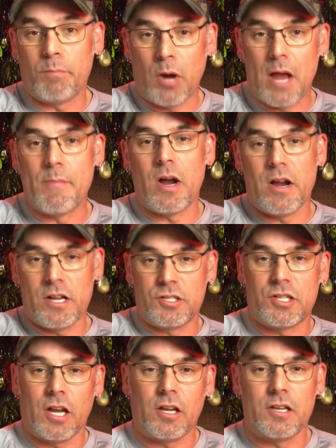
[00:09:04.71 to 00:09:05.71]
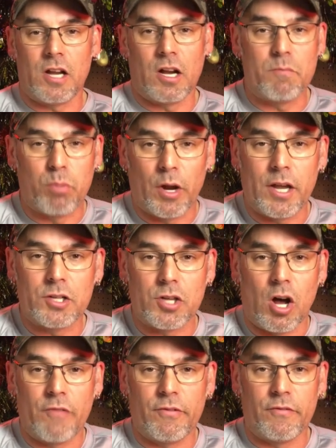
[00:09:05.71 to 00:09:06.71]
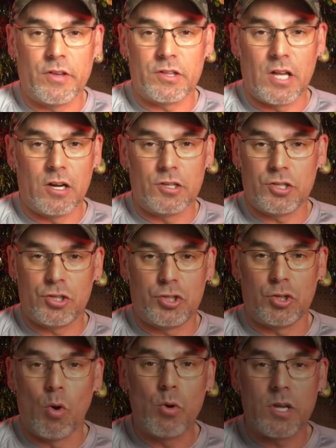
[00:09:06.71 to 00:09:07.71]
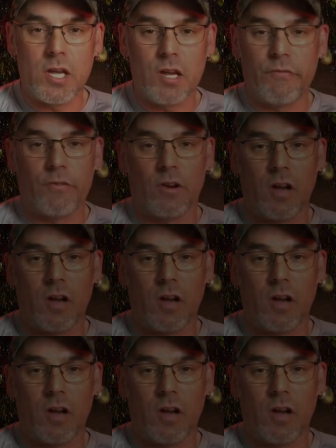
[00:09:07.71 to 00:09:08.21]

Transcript: primary and secondary breaks off of it that are just so key for